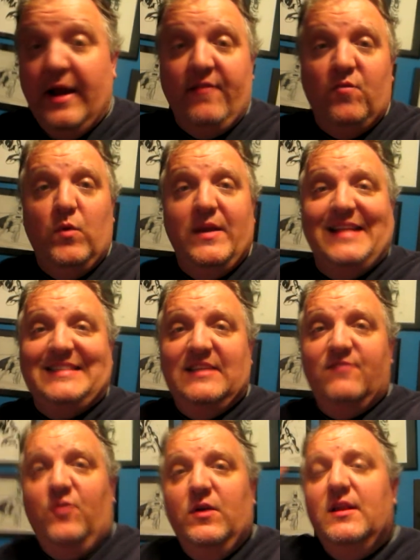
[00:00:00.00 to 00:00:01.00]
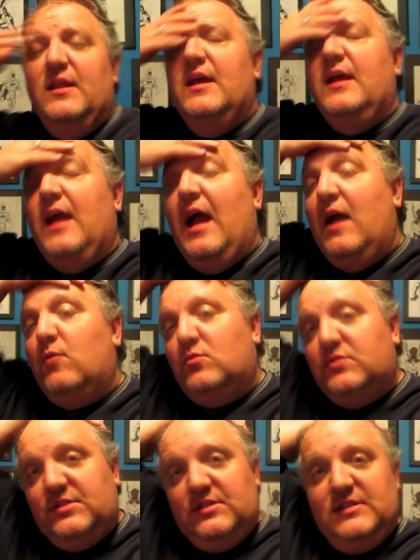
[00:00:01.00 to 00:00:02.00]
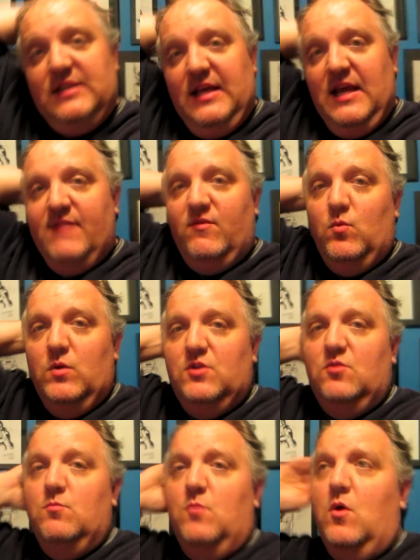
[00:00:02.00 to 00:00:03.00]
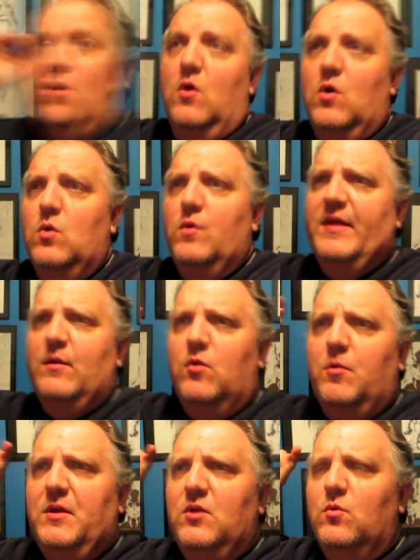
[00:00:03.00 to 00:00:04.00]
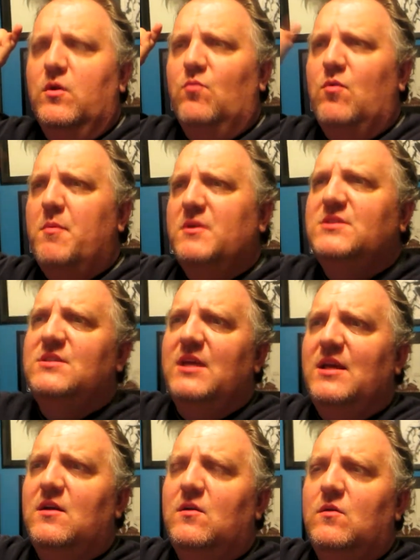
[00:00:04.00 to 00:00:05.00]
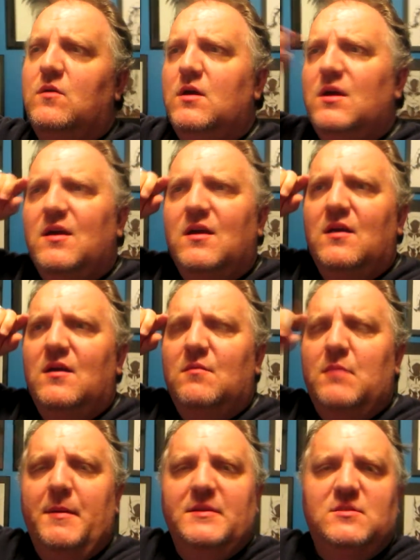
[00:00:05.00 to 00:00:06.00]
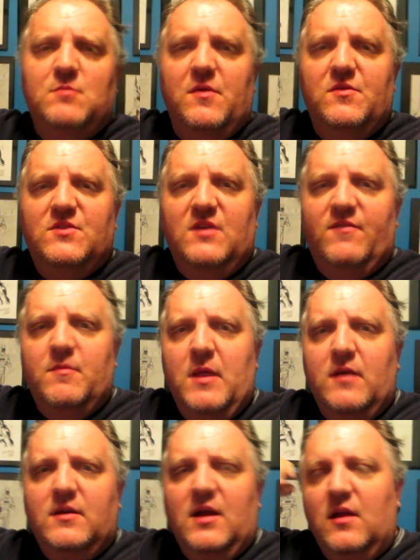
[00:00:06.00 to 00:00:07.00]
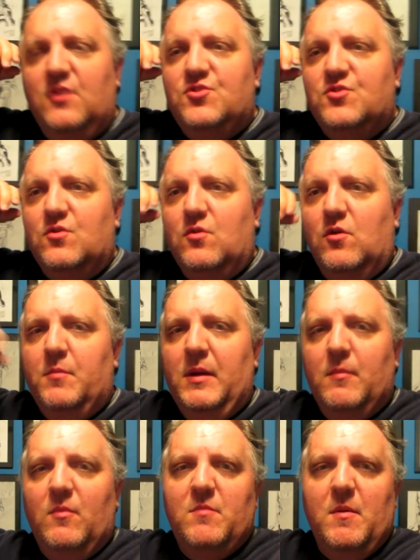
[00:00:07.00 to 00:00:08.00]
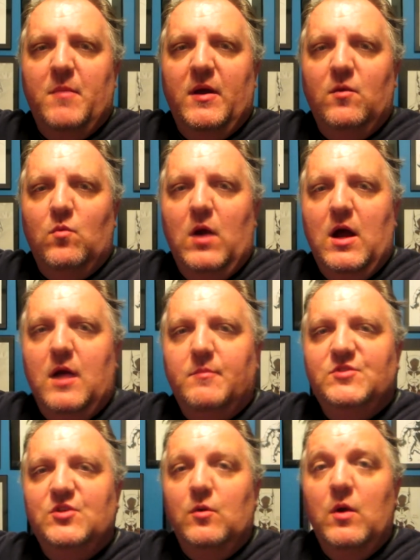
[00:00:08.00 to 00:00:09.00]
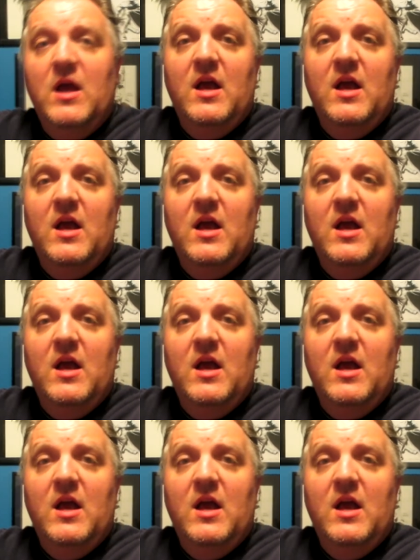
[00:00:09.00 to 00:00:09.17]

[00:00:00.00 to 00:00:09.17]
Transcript: everyone, that's it for today. I will see everyone tomorrow. I think we're going to be doing a rubber sale maybe some other stuff. I'm not entirely sure. I'm going to meet him with my buddy Rob. So